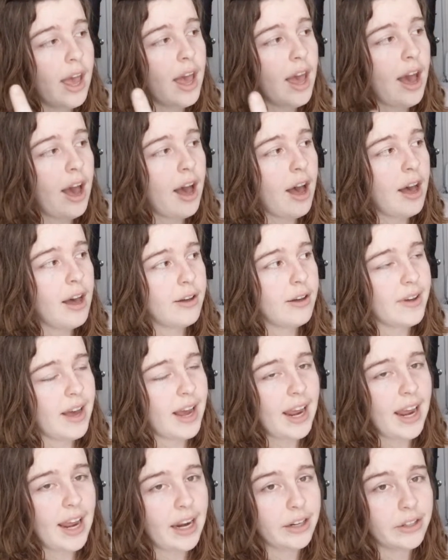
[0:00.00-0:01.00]
I
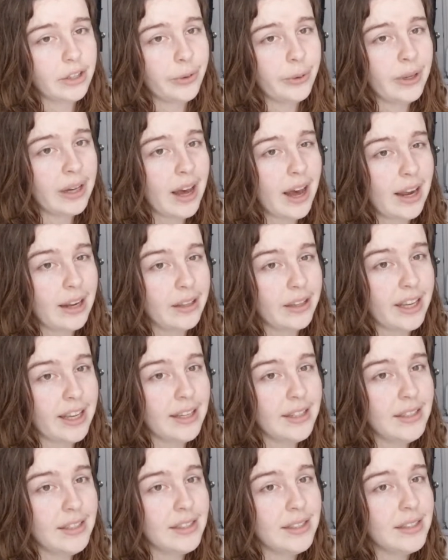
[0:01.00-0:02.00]
hate doing
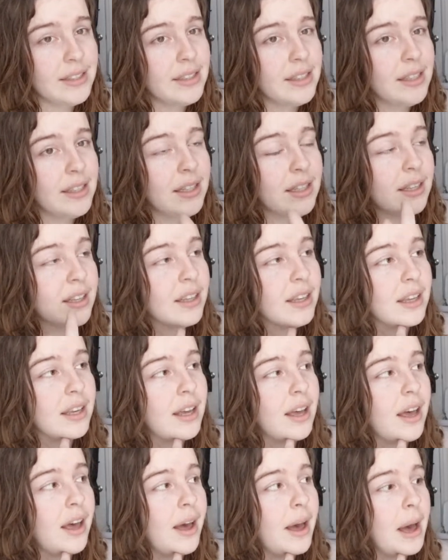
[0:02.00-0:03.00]
eyelets.
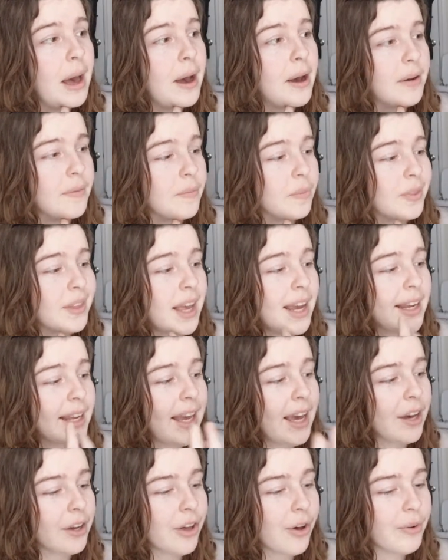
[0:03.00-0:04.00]
I
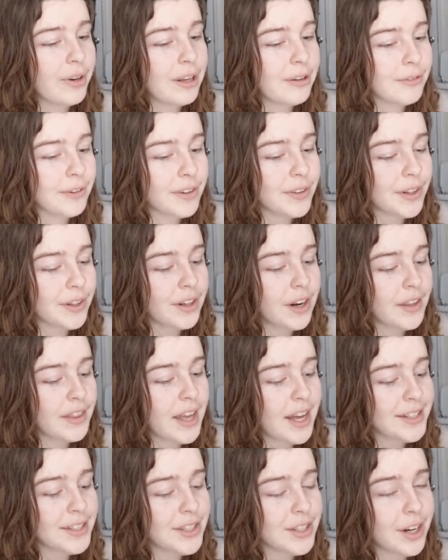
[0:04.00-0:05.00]
can't go any further on
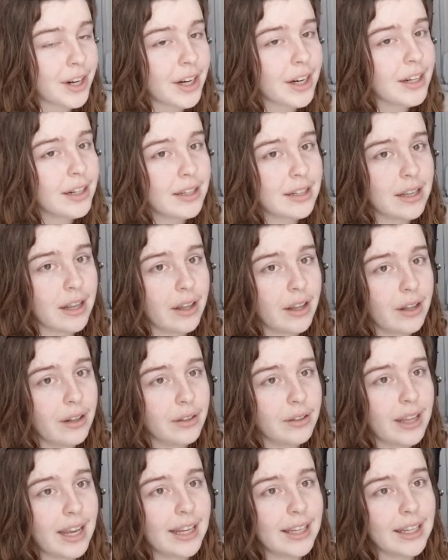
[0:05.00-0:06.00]
that skirt
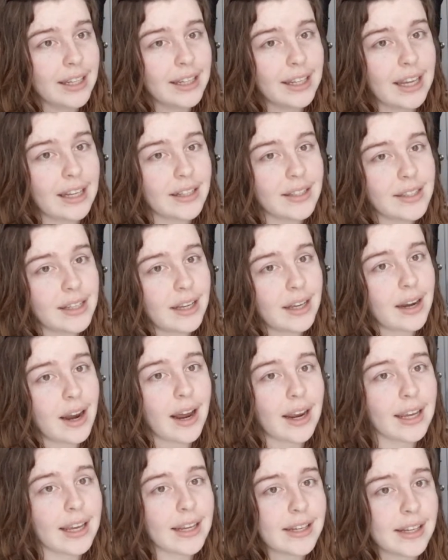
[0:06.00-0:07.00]
until like Casey and
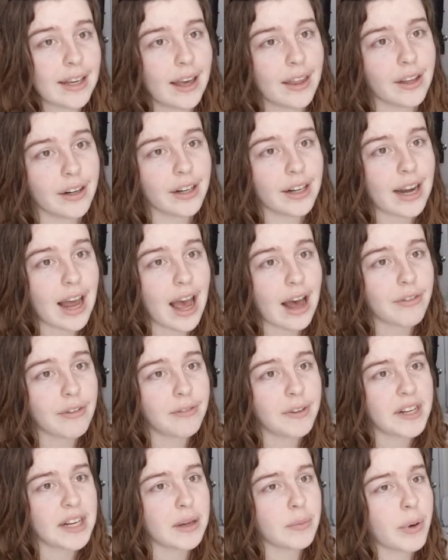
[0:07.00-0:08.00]
I get together and have a
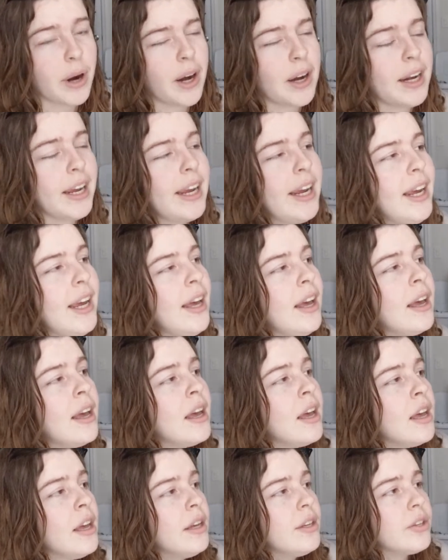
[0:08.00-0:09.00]
fitting party.
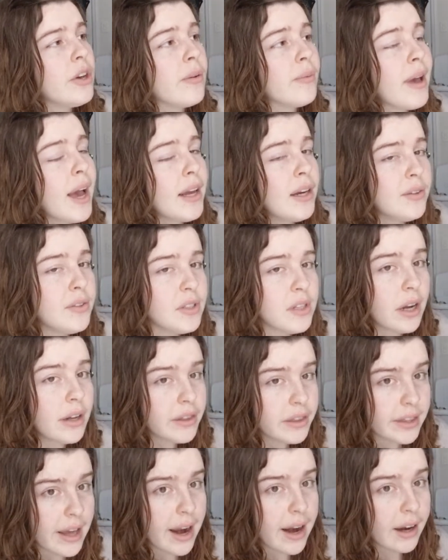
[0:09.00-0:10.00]
So I'm kind of
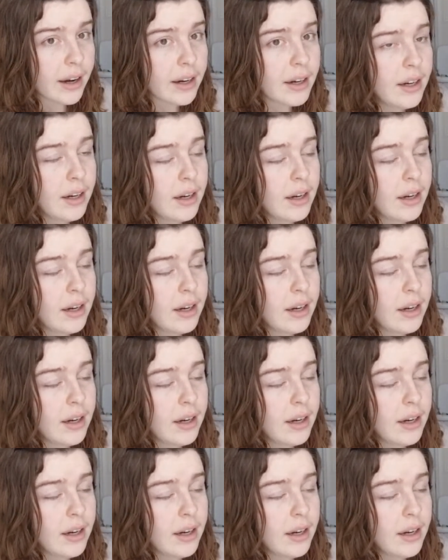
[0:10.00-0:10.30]
stalled there.